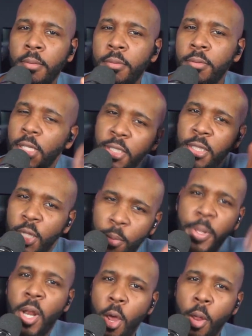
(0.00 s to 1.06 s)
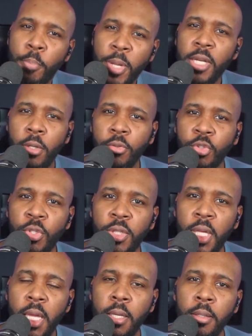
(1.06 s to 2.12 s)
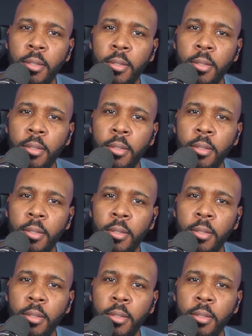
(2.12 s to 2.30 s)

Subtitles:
Just a little bit on beat, don't you think?